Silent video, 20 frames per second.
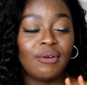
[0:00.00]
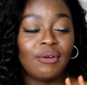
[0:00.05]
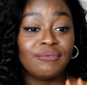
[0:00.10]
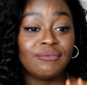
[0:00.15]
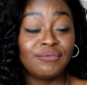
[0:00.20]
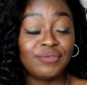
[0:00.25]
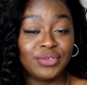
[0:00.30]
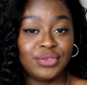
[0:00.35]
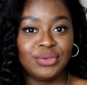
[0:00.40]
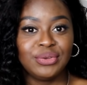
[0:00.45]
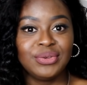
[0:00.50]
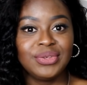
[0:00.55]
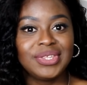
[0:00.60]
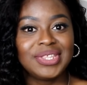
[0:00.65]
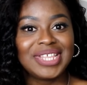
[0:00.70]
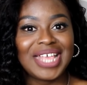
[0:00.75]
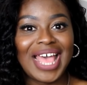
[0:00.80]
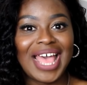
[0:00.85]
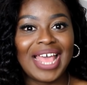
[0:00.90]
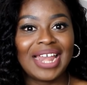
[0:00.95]

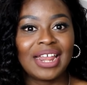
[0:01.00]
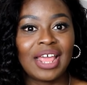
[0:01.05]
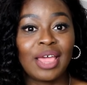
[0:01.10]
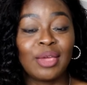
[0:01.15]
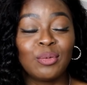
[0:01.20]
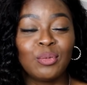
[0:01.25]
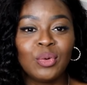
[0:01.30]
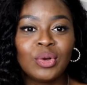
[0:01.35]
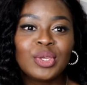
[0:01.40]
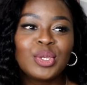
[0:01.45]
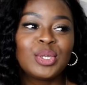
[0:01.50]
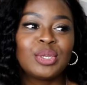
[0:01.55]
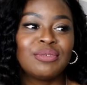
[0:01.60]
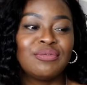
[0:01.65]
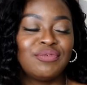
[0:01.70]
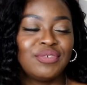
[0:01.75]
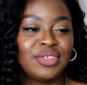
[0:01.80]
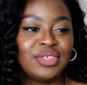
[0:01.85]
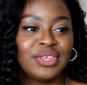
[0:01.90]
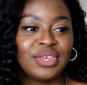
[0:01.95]
views, and I watched the
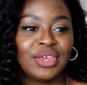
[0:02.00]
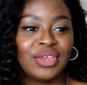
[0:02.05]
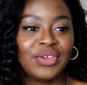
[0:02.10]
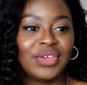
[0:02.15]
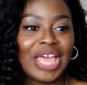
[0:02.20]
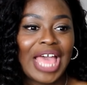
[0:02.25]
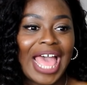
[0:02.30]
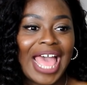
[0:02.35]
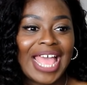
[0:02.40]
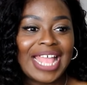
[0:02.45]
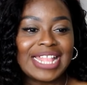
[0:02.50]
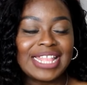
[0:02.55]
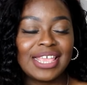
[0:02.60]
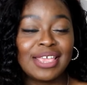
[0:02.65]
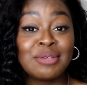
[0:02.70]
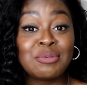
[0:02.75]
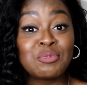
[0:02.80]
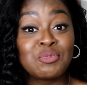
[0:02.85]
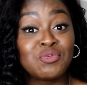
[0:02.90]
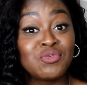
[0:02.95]
video and
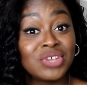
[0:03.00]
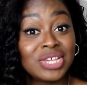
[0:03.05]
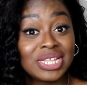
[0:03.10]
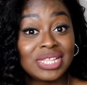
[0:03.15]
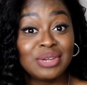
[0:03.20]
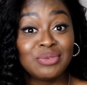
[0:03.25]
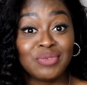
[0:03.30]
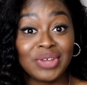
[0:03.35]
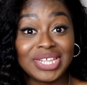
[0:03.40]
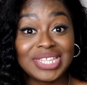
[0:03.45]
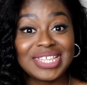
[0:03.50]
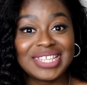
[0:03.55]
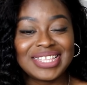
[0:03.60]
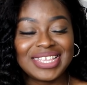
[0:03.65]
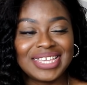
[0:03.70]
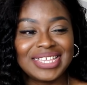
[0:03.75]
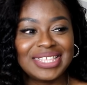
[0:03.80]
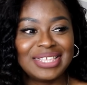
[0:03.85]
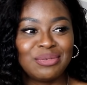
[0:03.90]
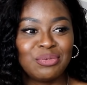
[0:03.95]
it really
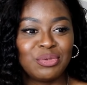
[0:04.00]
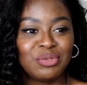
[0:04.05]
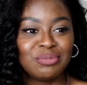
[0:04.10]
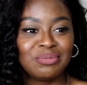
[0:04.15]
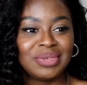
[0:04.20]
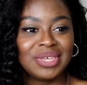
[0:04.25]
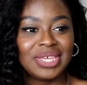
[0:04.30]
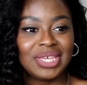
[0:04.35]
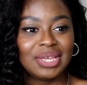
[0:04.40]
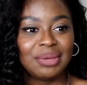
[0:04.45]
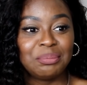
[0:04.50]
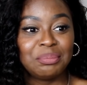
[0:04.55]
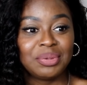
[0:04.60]
resonated with me.